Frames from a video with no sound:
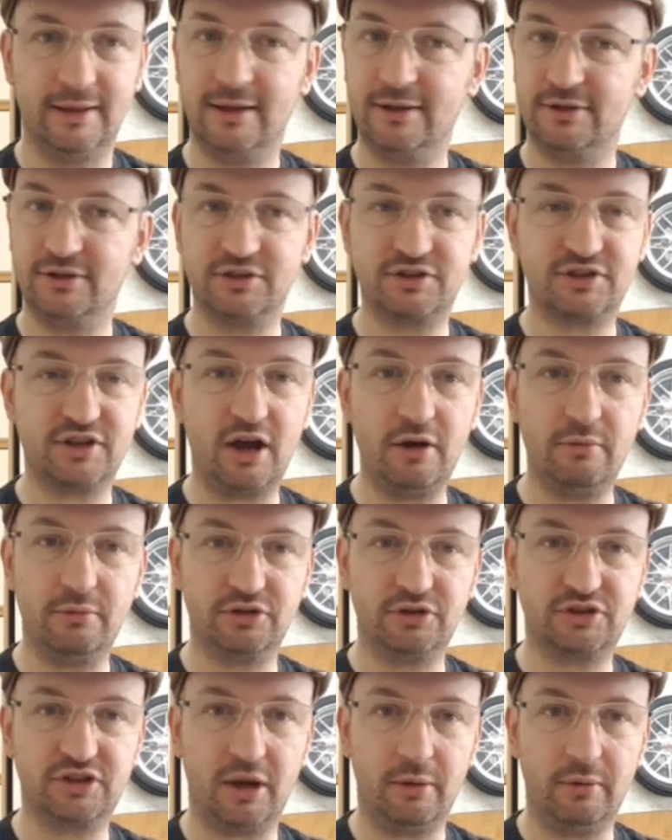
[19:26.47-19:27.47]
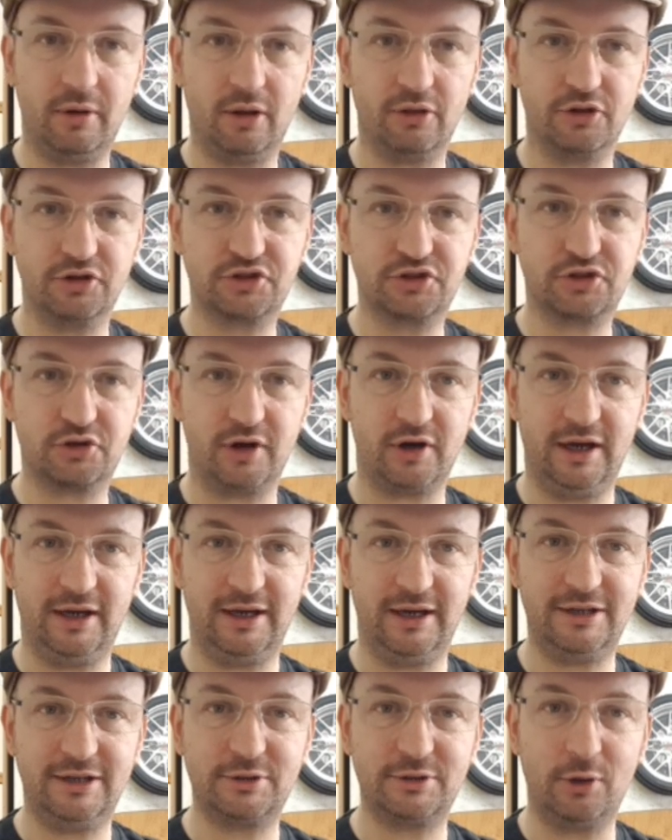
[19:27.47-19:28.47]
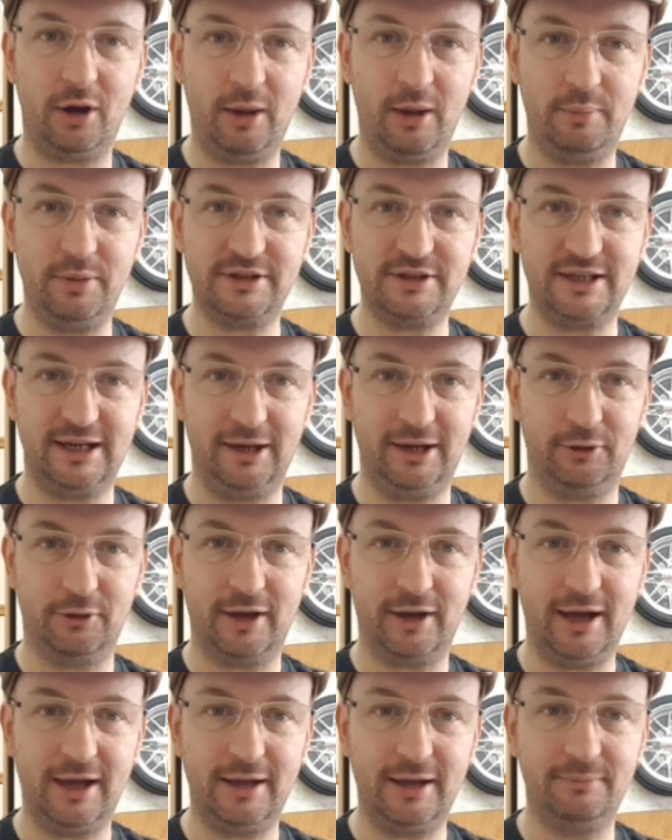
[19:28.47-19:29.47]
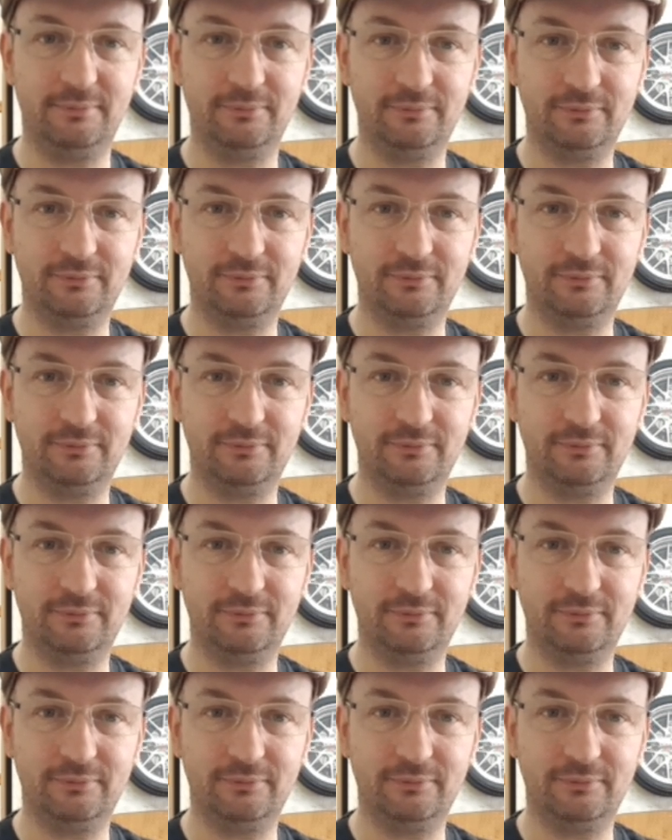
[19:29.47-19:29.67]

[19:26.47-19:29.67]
There's so much going on the screen. It's quite a busy little game.